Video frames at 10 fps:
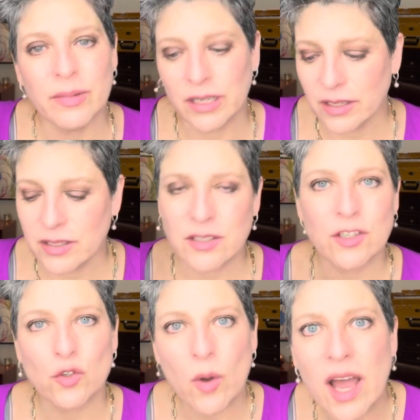because the
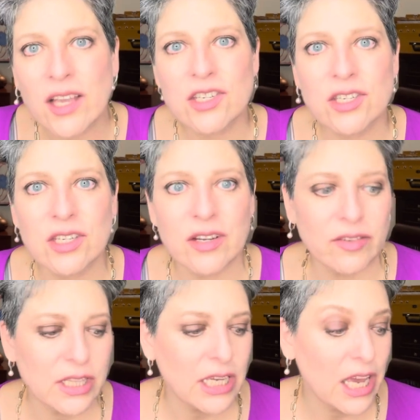swatches and
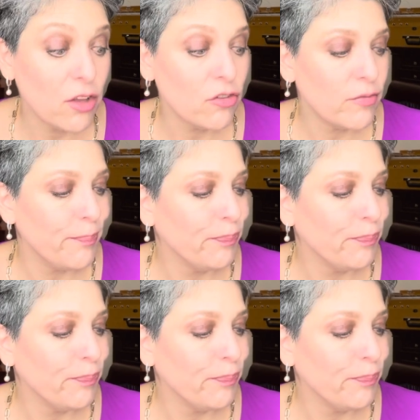everything else.